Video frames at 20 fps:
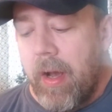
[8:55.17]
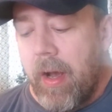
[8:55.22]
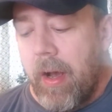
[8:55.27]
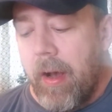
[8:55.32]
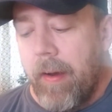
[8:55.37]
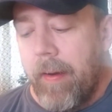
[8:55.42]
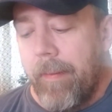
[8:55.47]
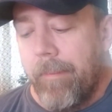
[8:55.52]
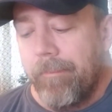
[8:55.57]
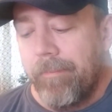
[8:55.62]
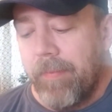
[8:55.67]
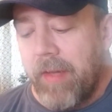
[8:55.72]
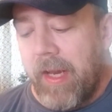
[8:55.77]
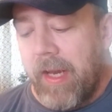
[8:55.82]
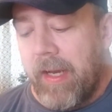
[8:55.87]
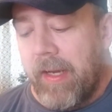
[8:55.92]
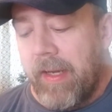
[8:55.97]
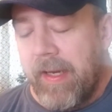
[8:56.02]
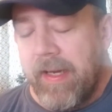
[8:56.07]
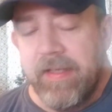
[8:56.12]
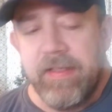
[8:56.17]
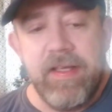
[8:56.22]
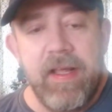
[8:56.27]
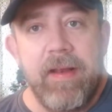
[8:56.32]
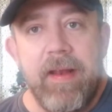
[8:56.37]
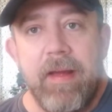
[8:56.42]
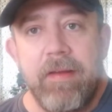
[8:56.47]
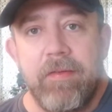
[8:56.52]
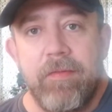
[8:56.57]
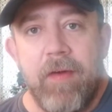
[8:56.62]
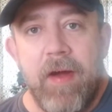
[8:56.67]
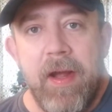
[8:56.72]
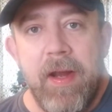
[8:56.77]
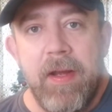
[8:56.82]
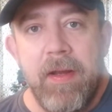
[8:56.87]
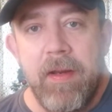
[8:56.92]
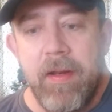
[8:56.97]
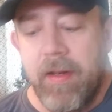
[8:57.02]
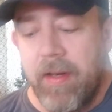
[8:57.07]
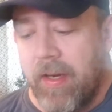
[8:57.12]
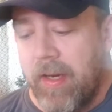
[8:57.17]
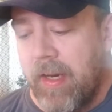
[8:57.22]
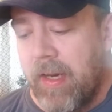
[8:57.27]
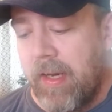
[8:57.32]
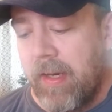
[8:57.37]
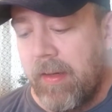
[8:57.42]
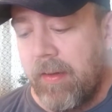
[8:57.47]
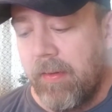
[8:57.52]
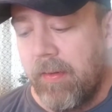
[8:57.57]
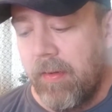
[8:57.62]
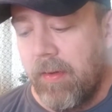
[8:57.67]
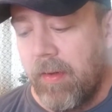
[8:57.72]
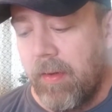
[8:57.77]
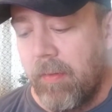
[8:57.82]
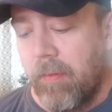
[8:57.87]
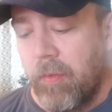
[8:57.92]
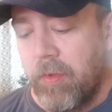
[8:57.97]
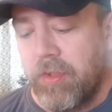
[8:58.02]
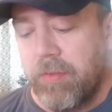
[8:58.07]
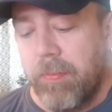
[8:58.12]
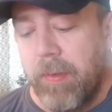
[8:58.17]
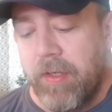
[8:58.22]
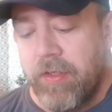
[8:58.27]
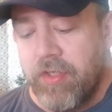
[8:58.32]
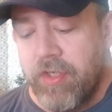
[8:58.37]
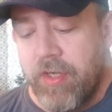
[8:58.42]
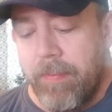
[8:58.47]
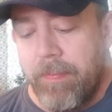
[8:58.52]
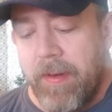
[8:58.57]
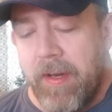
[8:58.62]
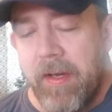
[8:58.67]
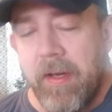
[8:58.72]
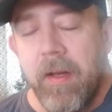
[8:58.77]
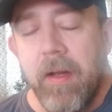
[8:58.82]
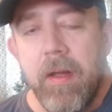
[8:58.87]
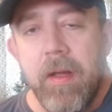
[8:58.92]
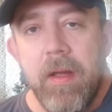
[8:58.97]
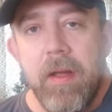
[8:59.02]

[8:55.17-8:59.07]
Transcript: And he said, that's fine. And we split shipping.